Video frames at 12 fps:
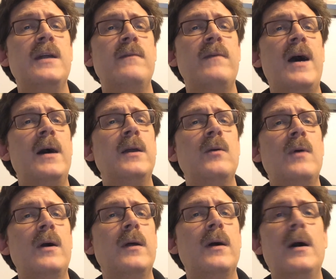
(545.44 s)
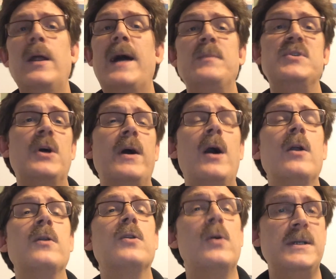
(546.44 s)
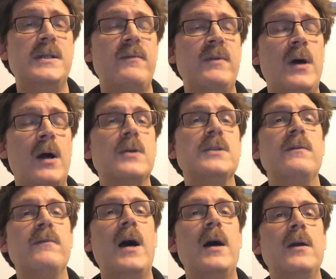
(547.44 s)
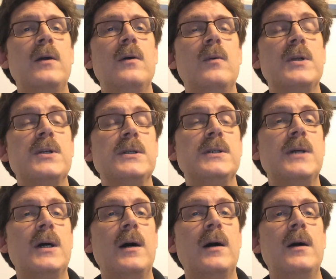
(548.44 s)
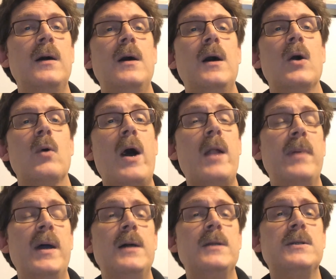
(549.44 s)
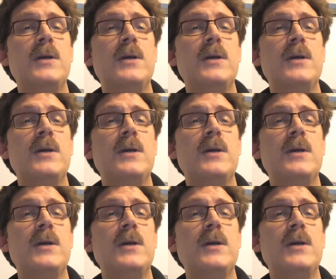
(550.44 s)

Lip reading: in value. I'm sorry, $137 in value, which is quite a bit.